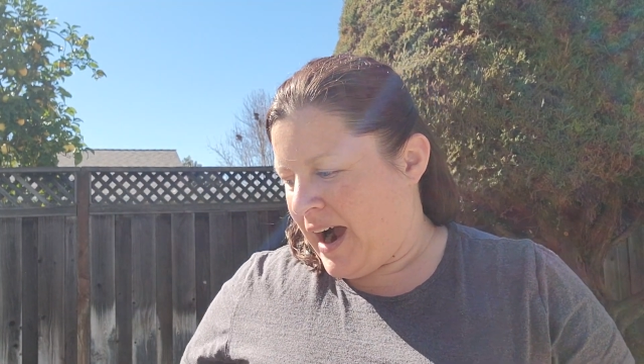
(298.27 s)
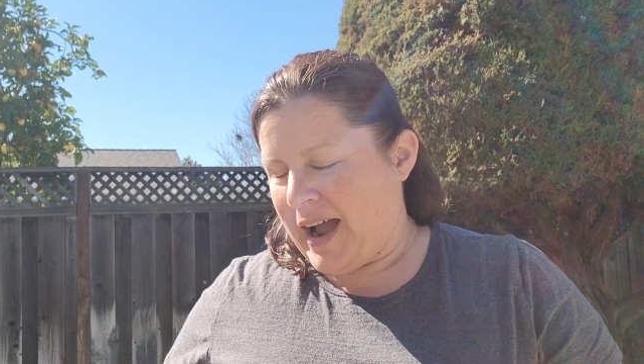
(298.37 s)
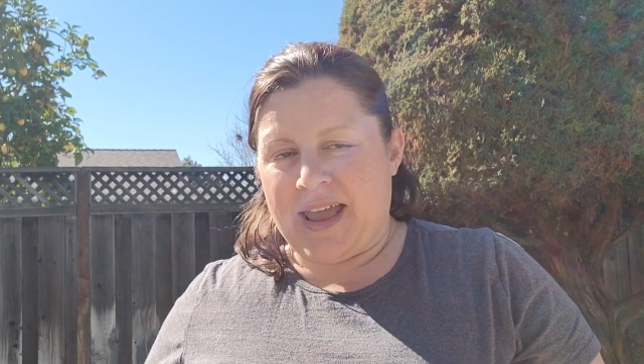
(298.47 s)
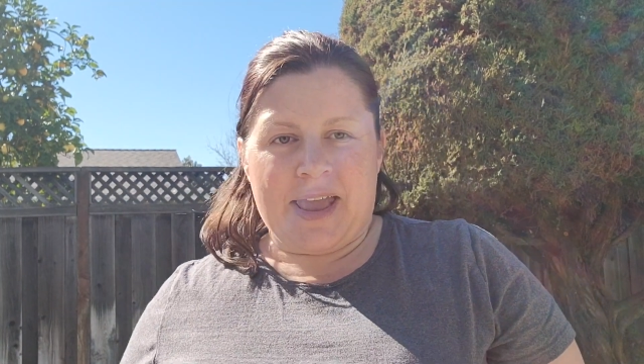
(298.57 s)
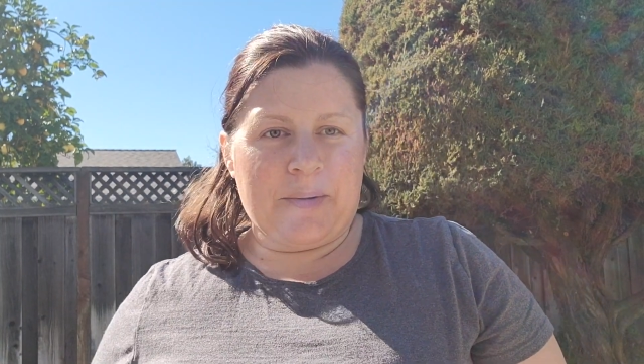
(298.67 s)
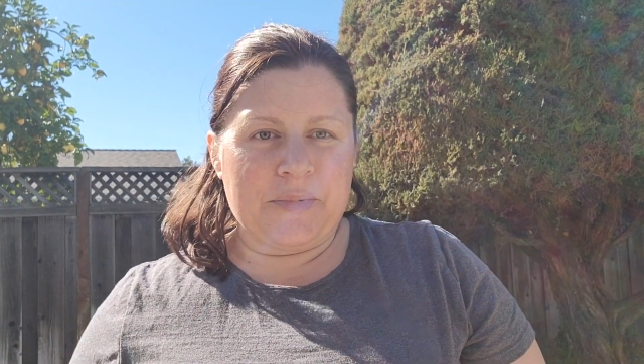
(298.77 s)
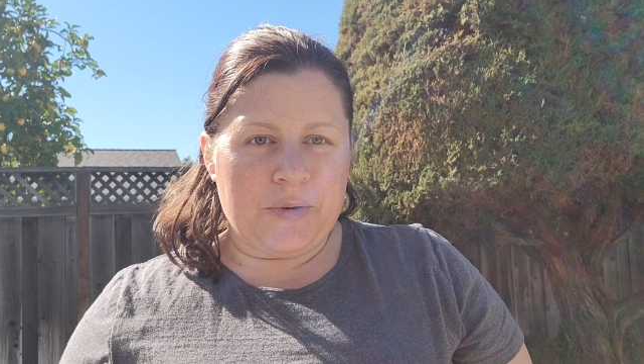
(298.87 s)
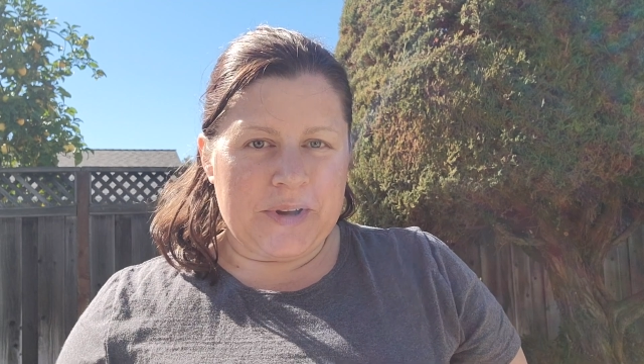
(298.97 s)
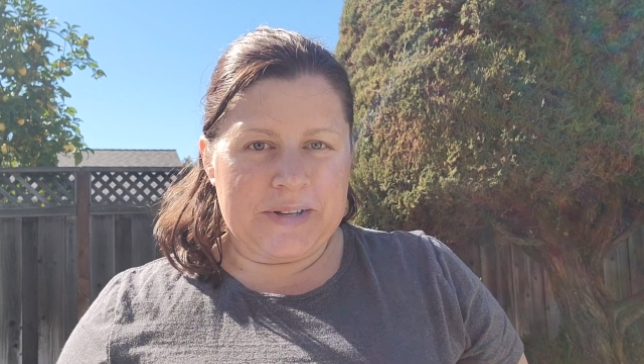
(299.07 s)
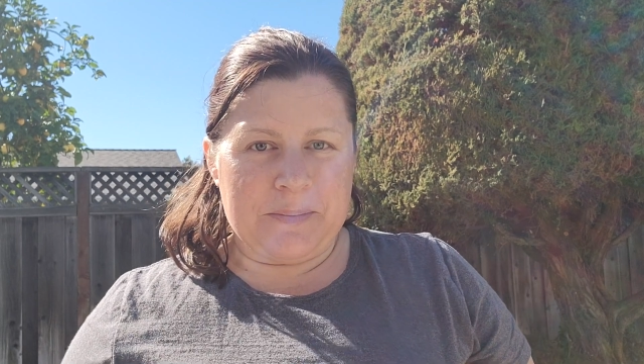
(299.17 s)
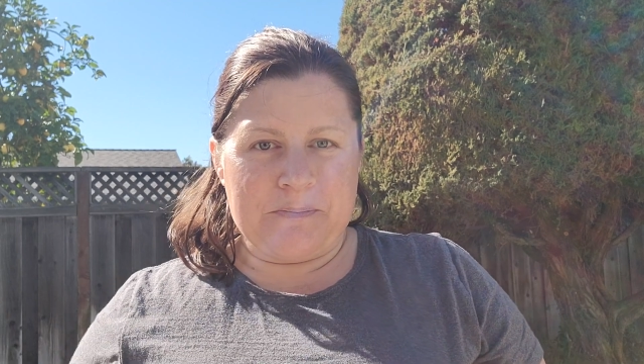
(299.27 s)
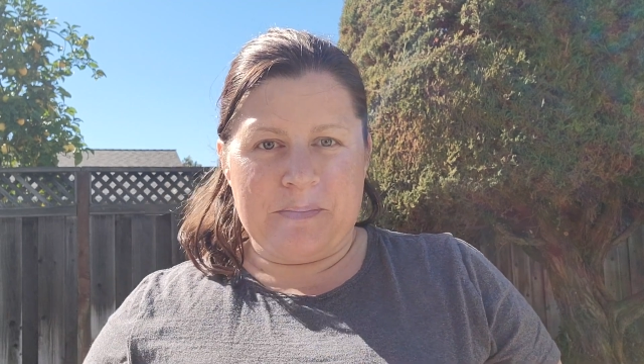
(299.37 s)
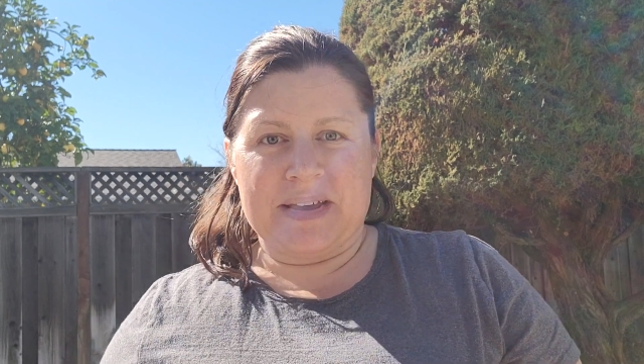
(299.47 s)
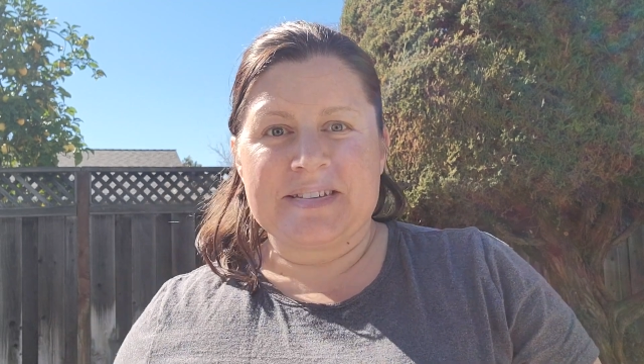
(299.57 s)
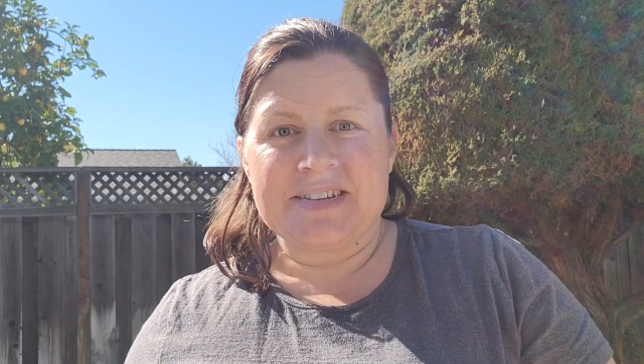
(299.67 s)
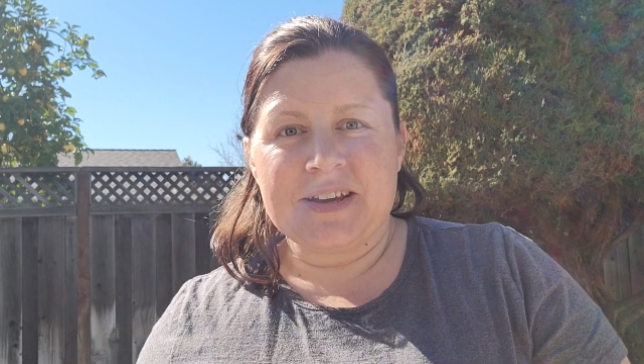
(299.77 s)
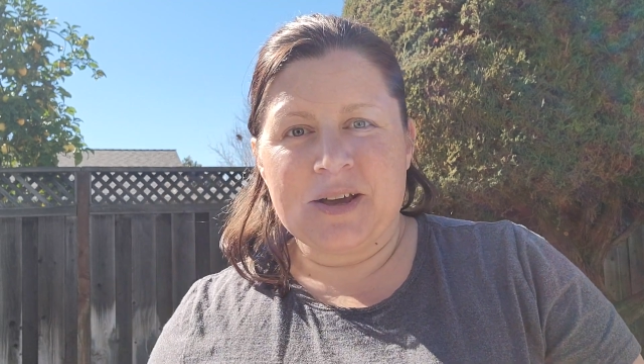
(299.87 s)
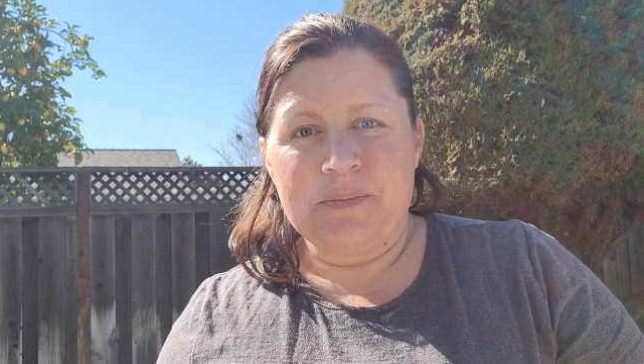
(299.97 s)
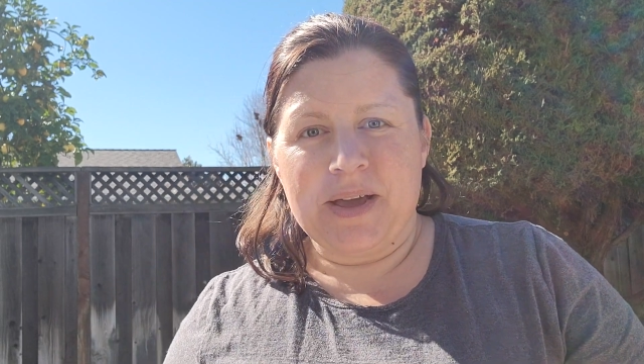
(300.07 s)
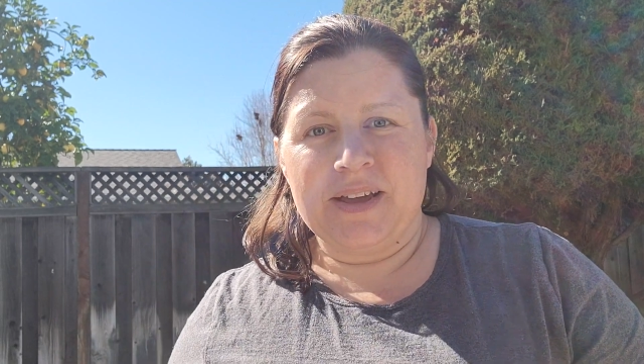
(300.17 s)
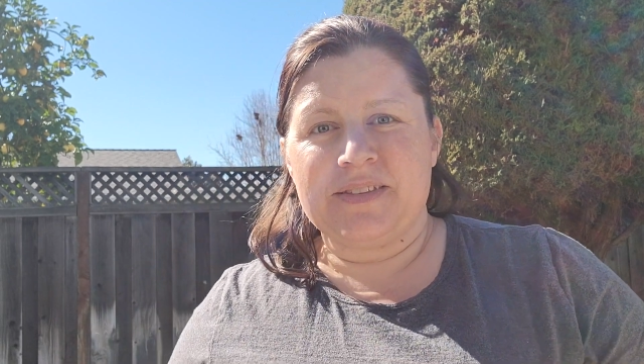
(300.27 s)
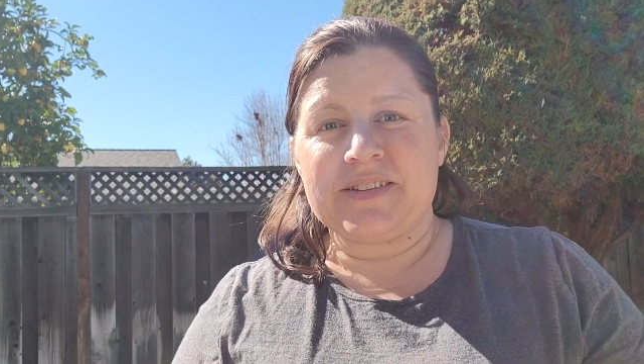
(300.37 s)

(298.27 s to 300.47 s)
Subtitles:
I am going to mist it a bit.